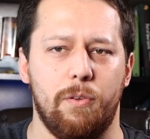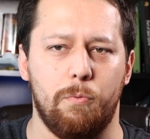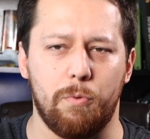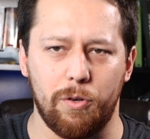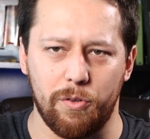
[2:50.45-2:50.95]
The
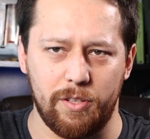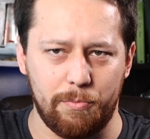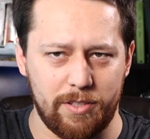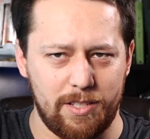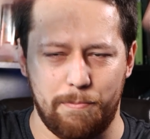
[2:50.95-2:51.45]
world
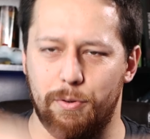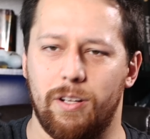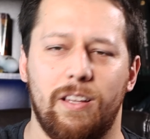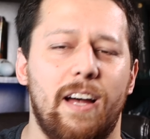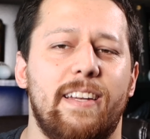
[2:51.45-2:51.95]
wants to put
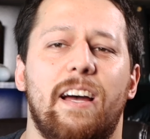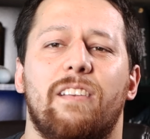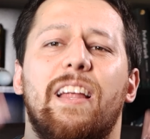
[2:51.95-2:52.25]
a lot down.